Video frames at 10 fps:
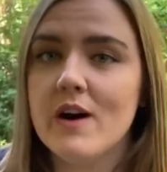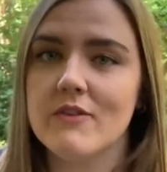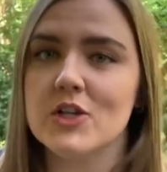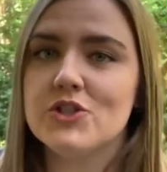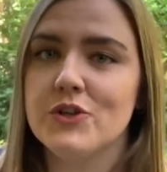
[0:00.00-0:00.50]
of
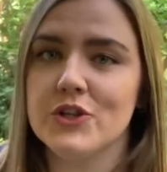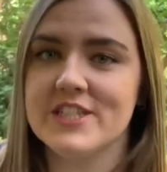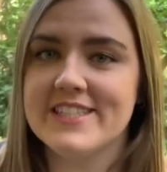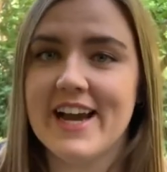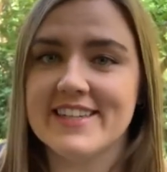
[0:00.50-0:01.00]
our junior
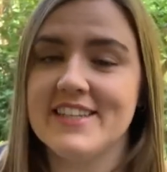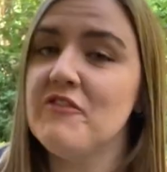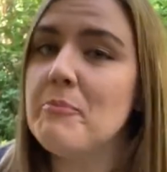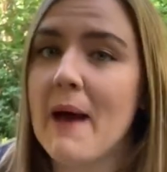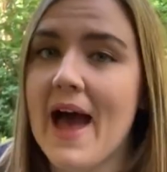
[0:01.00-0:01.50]

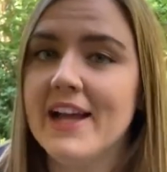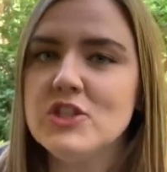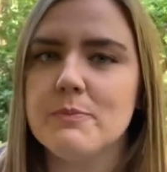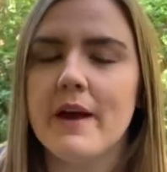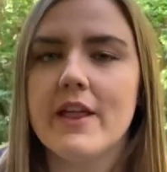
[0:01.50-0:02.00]
detective
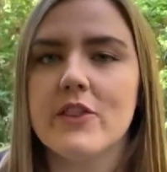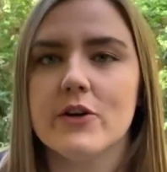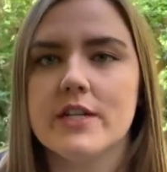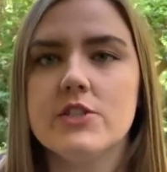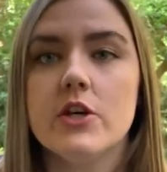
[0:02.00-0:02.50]
badge by
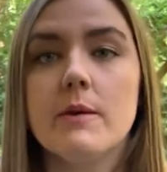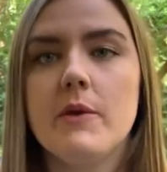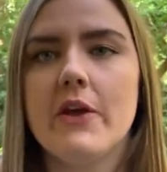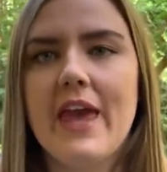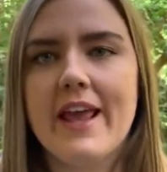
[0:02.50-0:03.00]
learning to
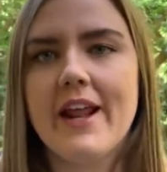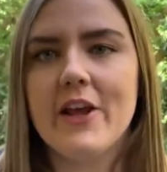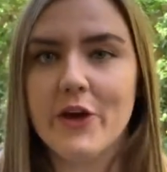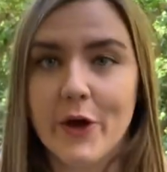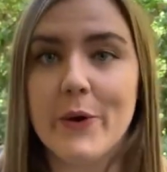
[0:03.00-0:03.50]
communicate
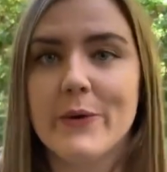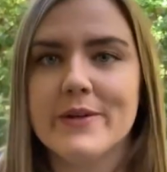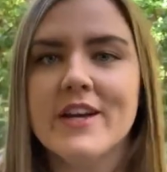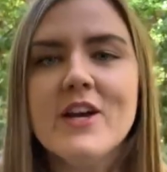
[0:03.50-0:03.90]
in code.